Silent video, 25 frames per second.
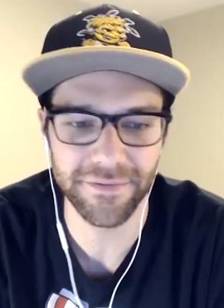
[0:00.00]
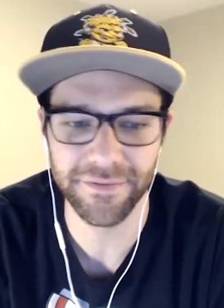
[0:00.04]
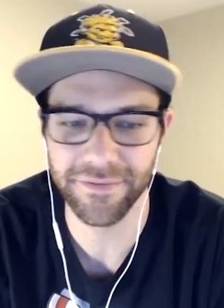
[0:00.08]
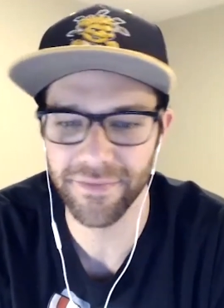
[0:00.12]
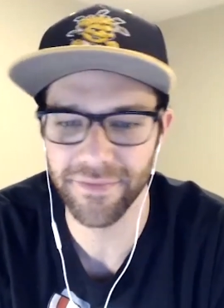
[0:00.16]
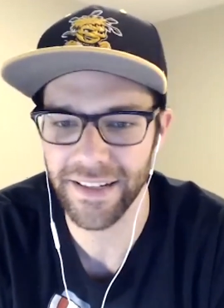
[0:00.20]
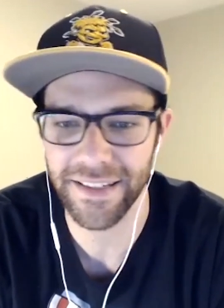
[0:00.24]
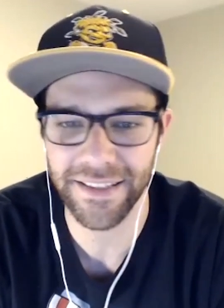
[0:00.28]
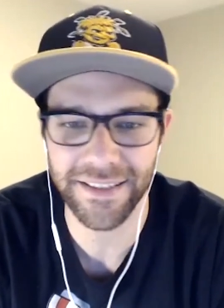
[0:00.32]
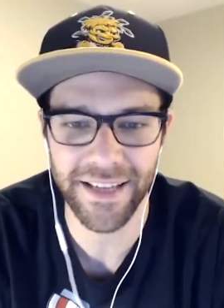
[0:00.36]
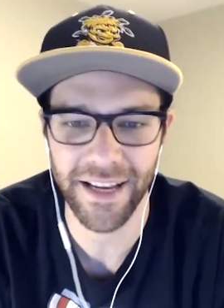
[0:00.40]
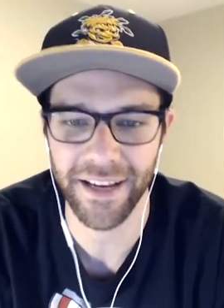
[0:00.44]

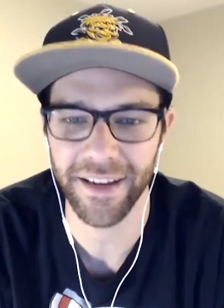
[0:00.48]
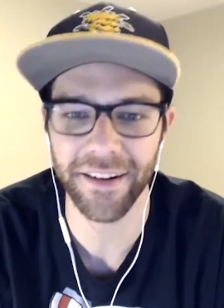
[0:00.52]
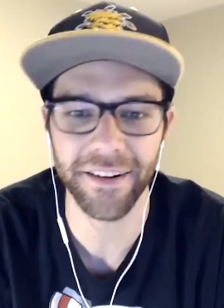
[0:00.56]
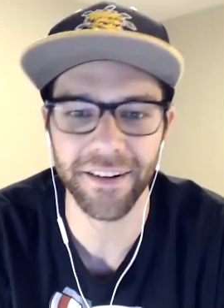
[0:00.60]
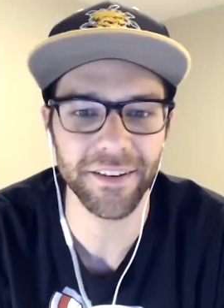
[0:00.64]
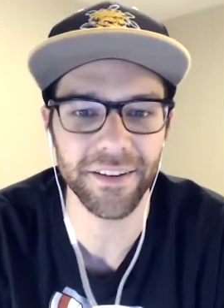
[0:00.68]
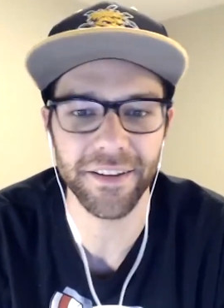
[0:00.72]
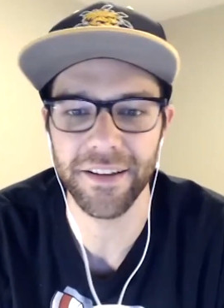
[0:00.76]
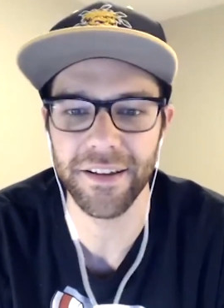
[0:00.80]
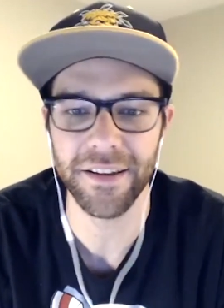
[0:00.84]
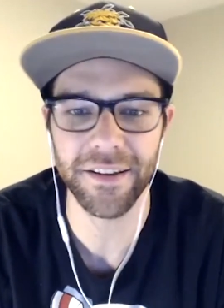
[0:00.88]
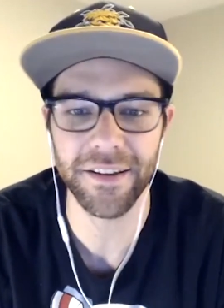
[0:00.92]
like
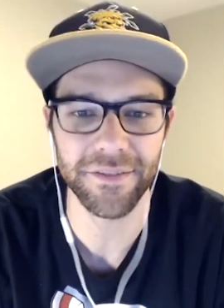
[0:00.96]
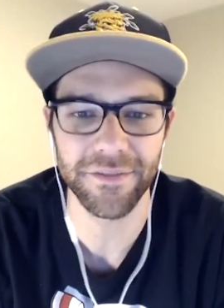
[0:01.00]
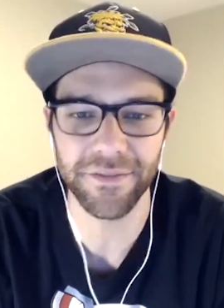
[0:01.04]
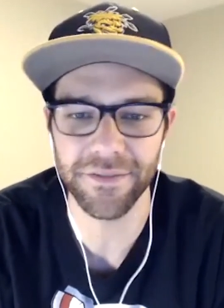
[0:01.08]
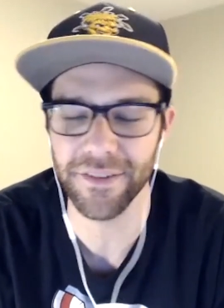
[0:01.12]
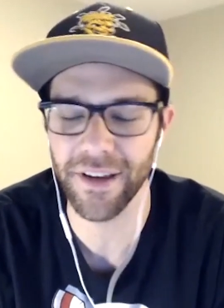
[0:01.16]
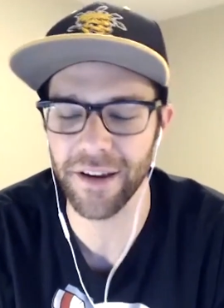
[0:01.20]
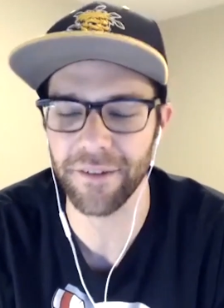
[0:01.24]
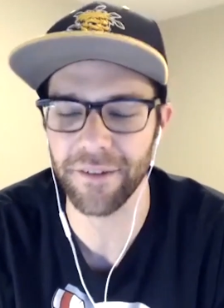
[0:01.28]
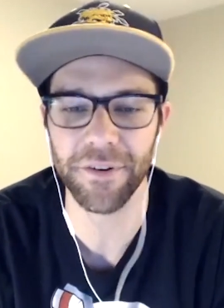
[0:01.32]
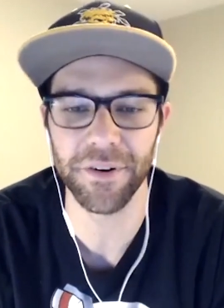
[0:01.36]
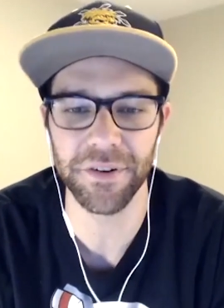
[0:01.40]
technically
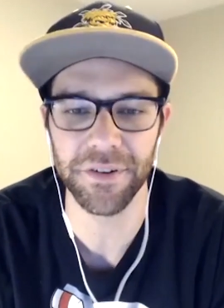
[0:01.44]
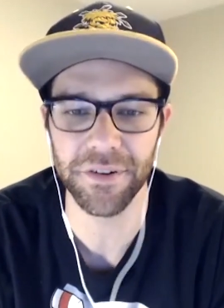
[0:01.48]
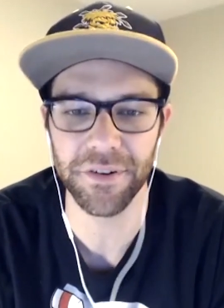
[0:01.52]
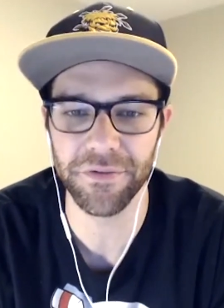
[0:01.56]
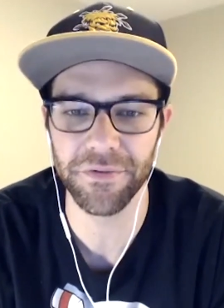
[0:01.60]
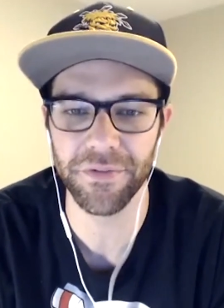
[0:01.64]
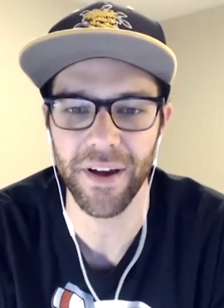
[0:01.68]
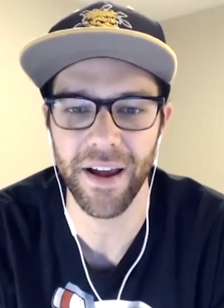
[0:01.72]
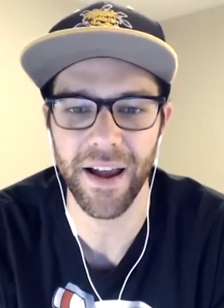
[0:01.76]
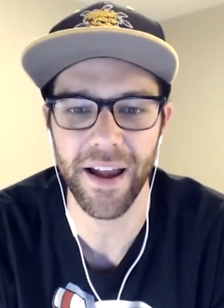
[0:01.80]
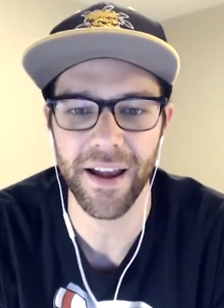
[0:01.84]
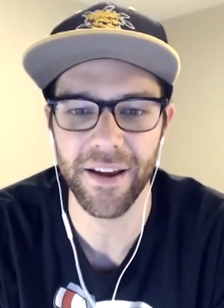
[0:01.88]

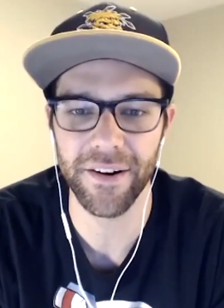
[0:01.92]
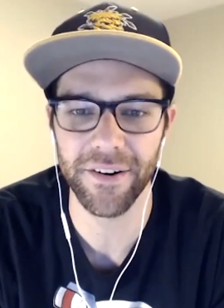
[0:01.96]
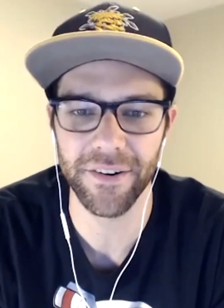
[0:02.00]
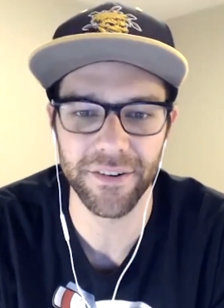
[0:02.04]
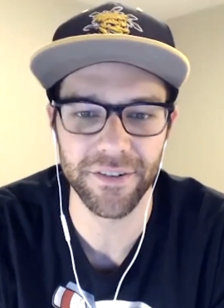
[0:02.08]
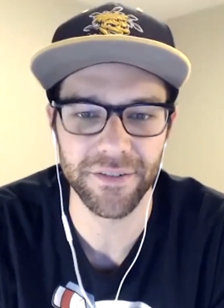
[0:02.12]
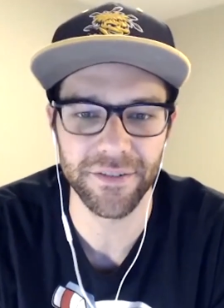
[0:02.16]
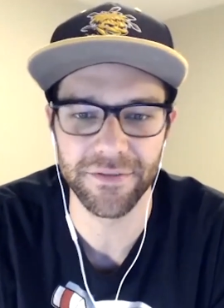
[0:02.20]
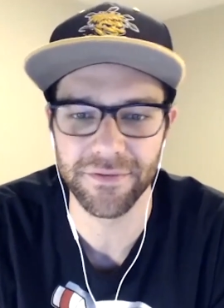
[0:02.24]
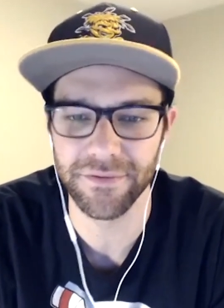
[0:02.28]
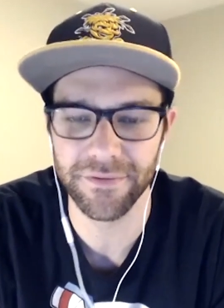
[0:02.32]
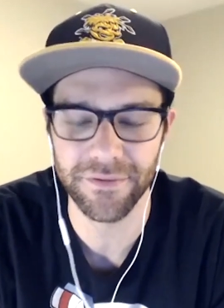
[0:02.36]
diversified
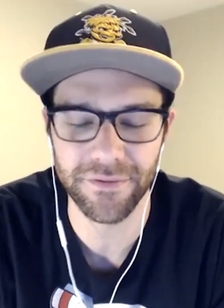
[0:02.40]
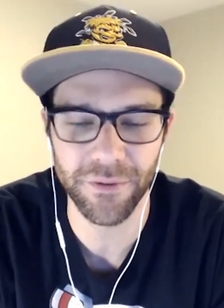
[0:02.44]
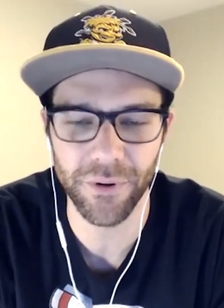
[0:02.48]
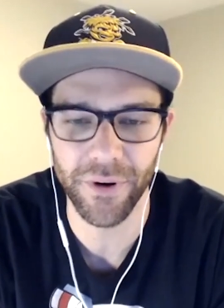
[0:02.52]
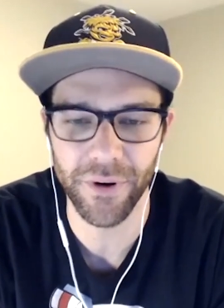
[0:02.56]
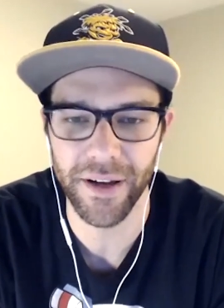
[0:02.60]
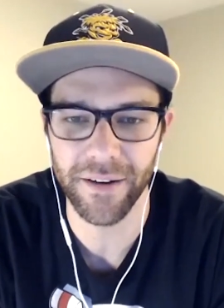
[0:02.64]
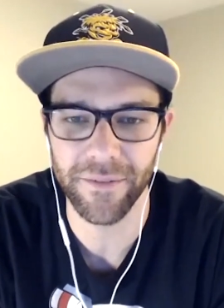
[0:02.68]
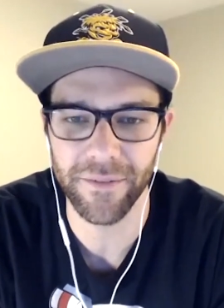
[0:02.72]
or what?